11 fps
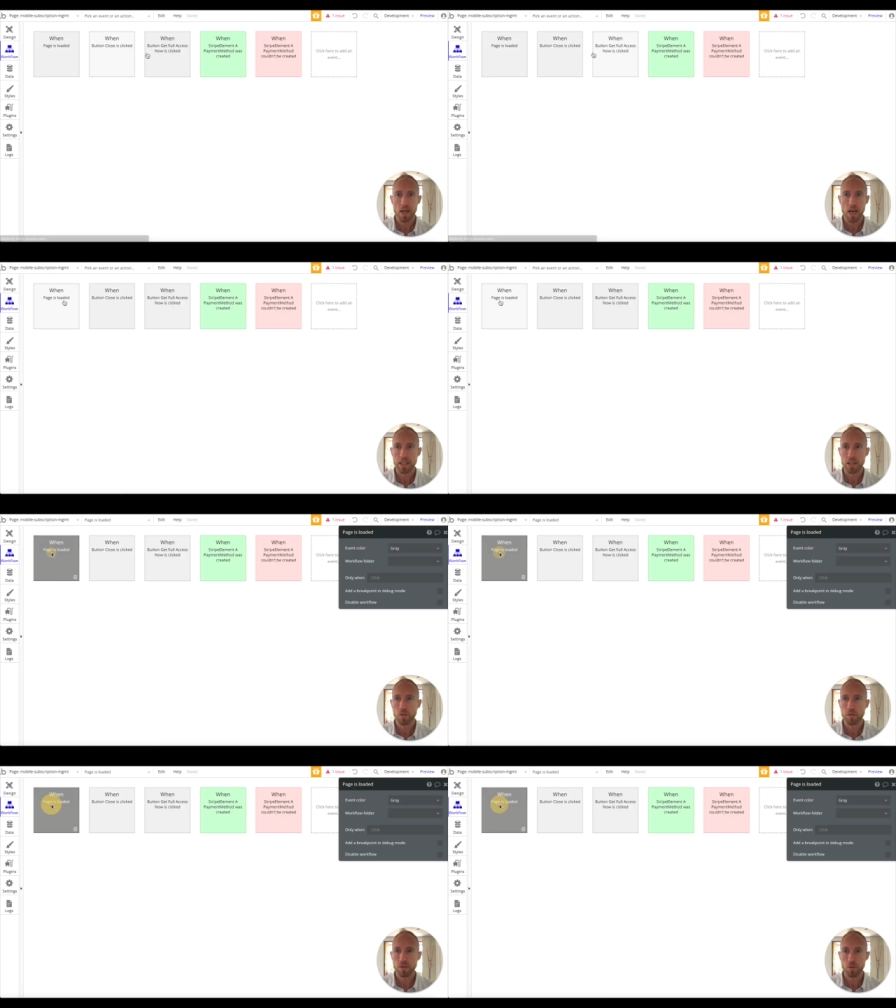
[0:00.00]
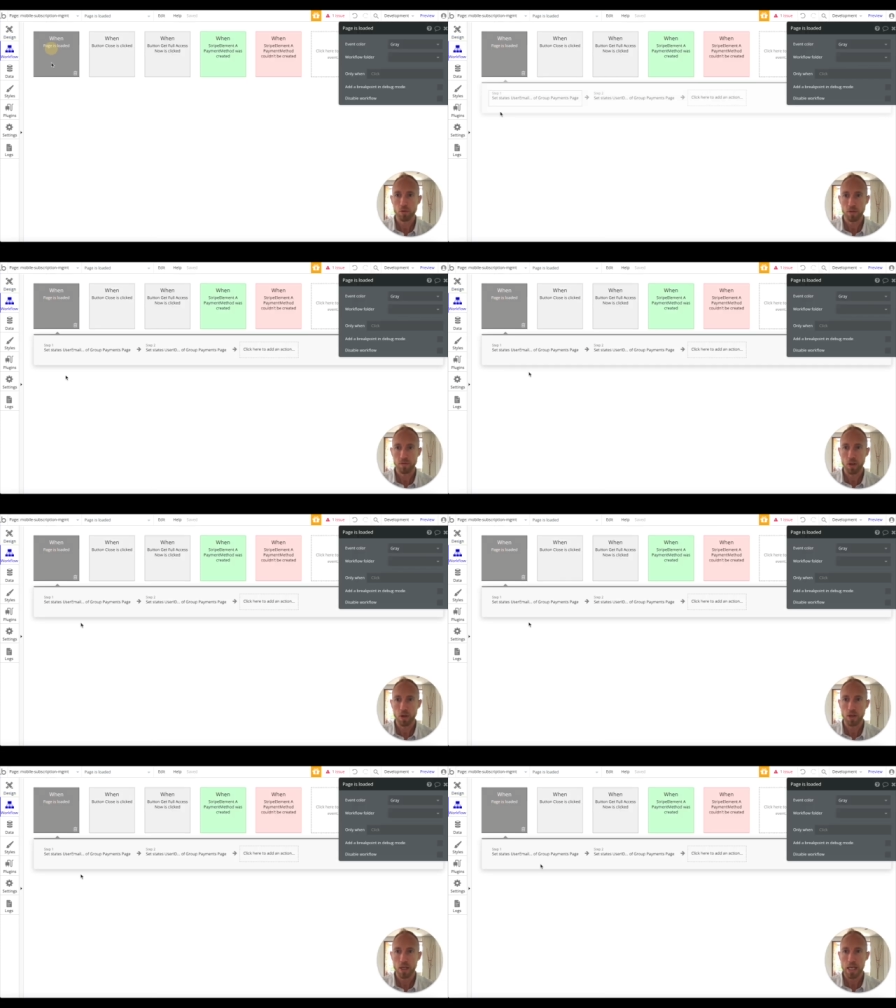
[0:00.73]
I can go over to the
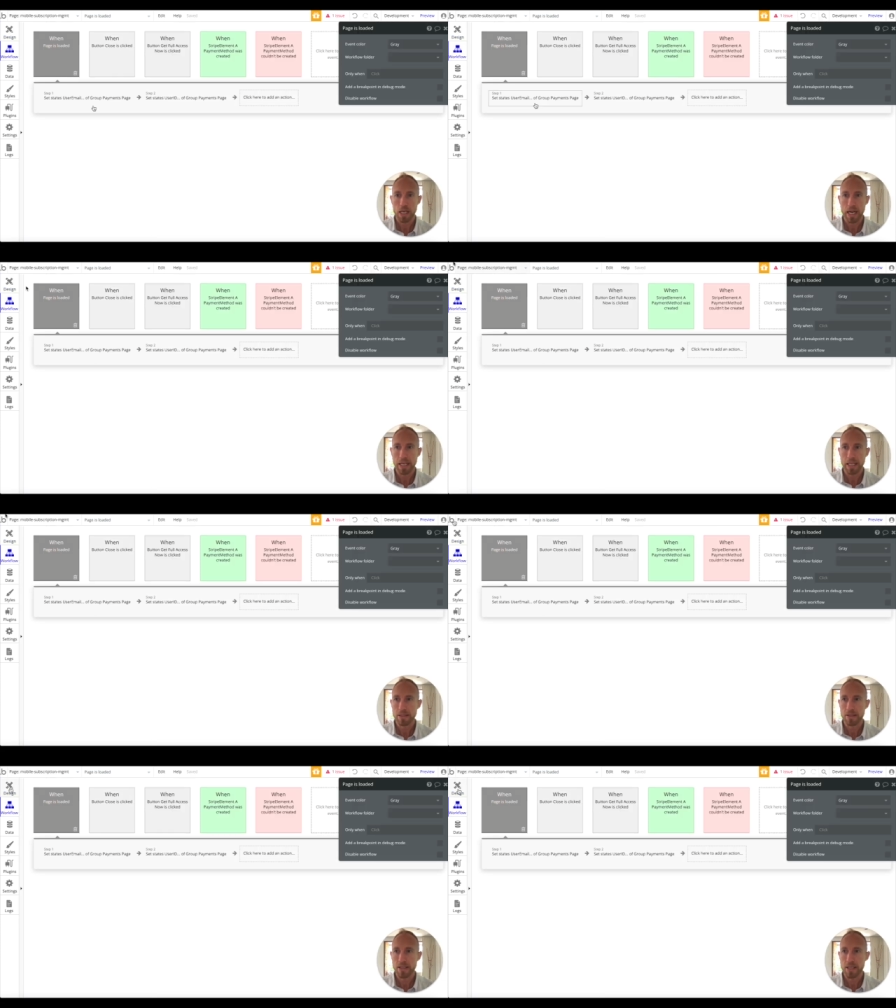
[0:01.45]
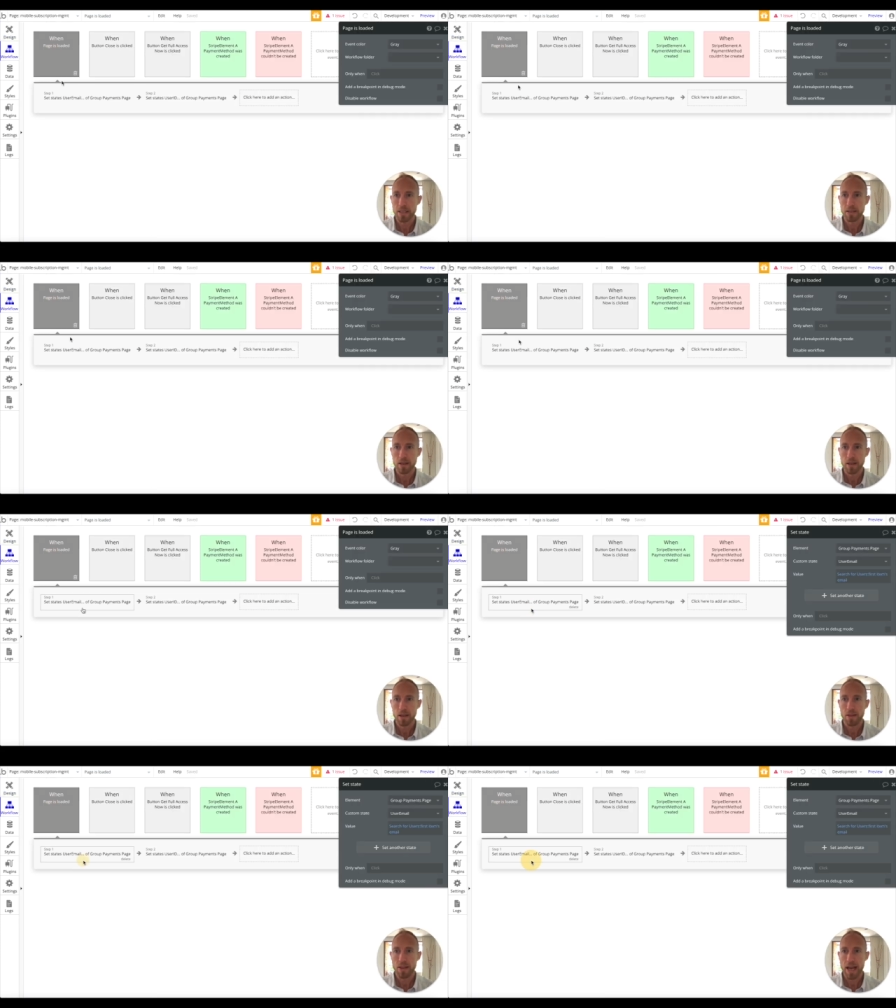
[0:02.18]
workflow and I can see
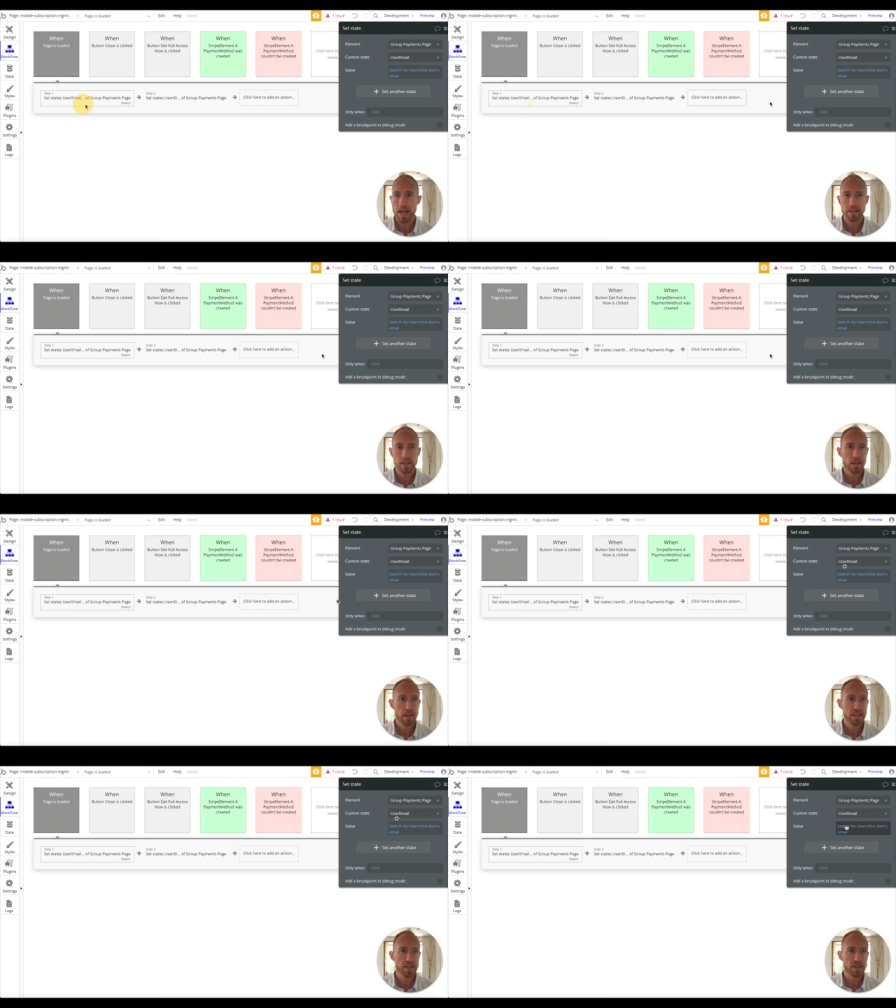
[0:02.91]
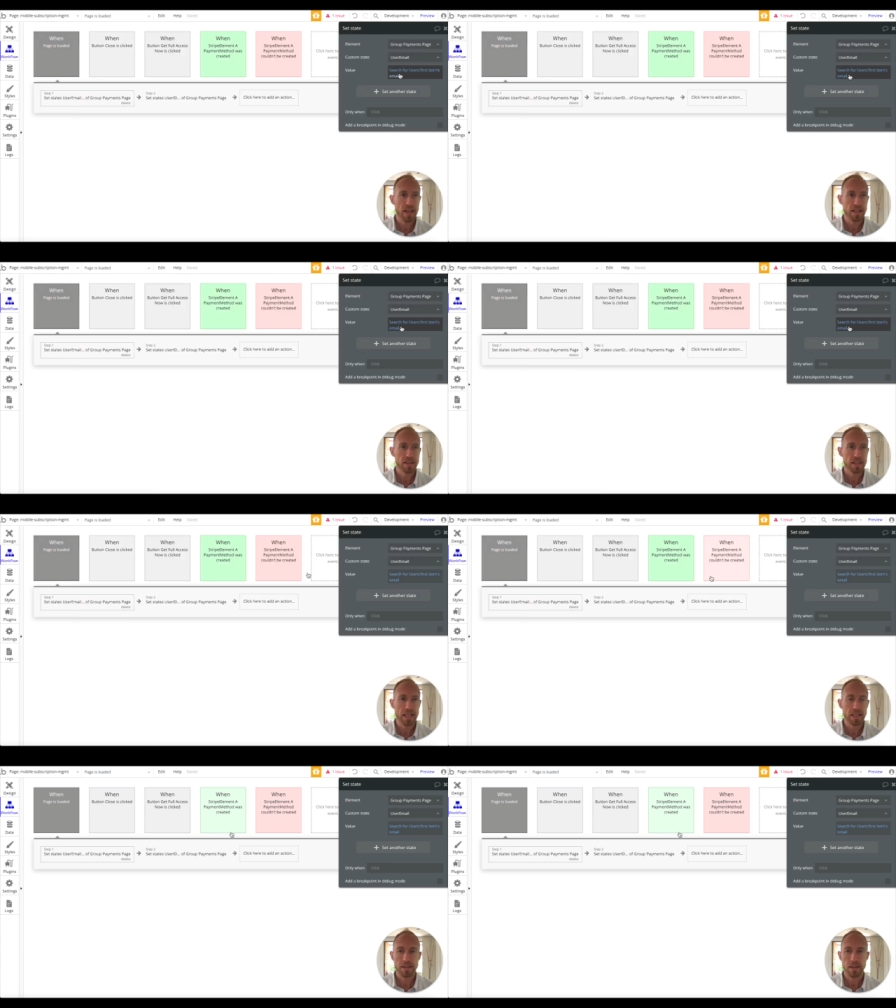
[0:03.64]
that this set
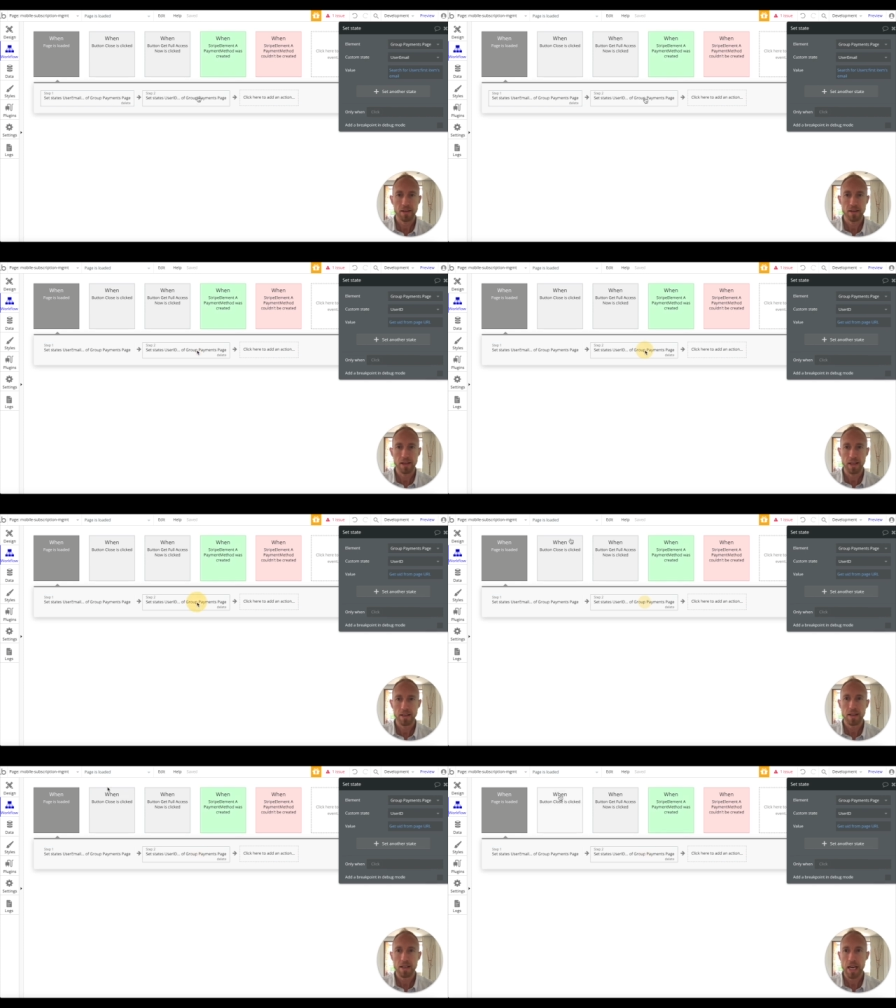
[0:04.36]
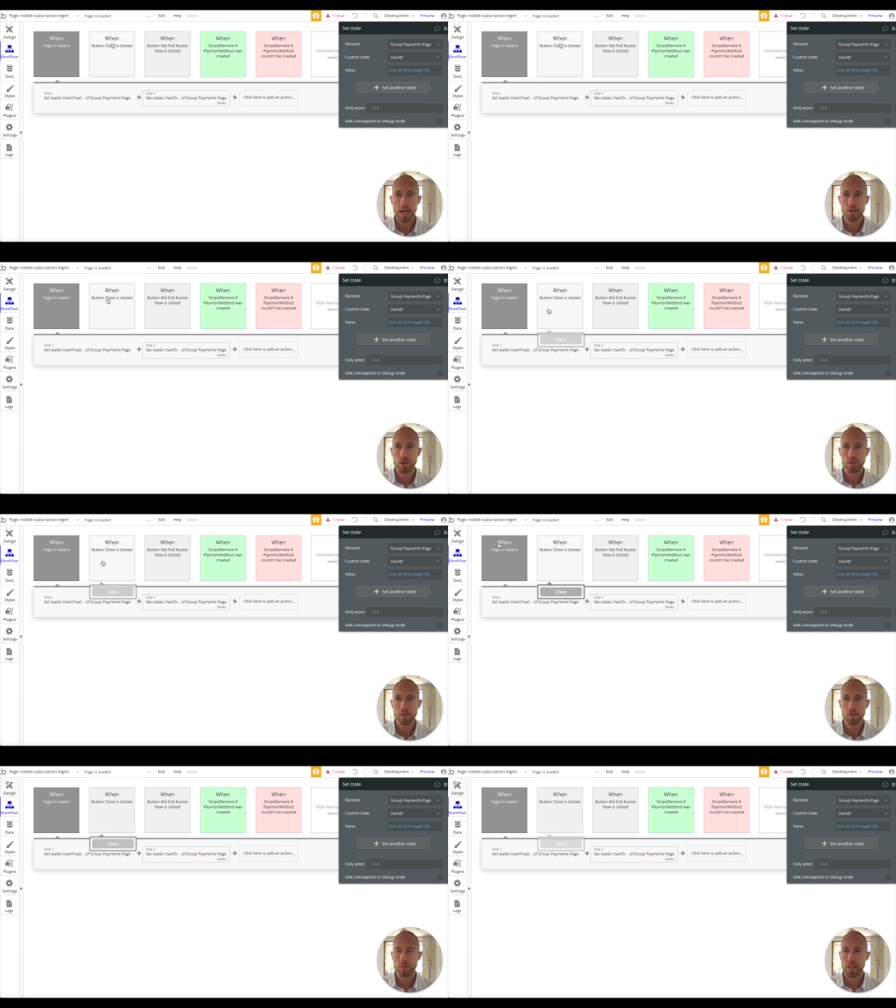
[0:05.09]
state thing carried over
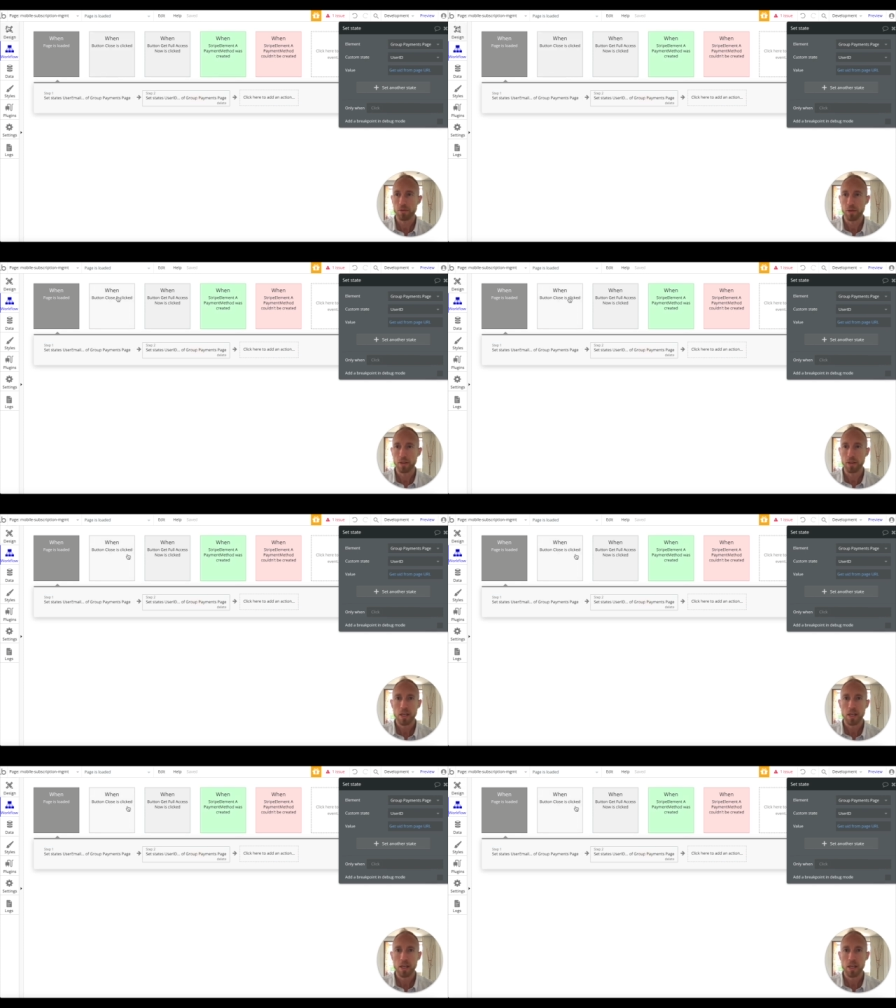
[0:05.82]
from the other one.